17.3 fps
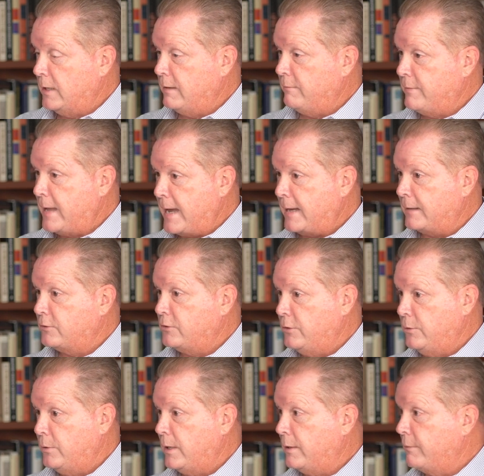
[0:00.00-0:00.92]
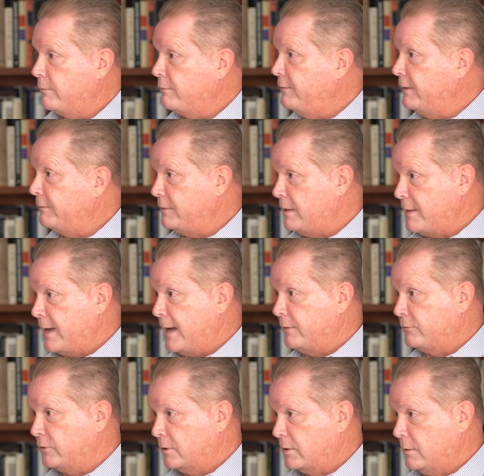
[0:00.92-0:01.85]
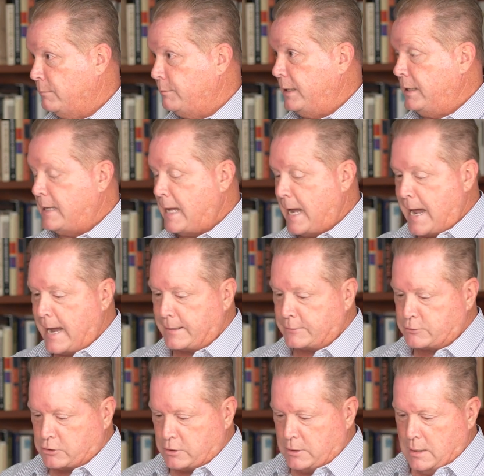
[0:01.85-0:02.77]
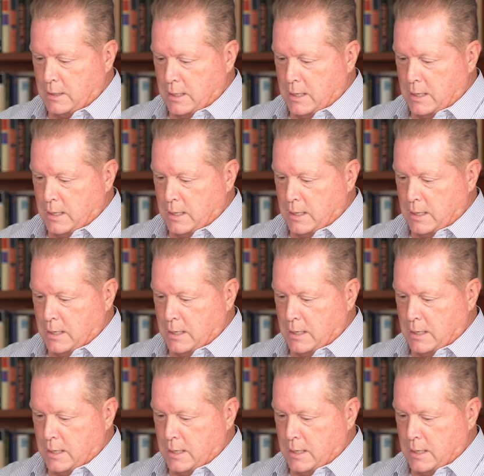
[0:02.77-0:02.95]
Of that, $250,000 could be cash.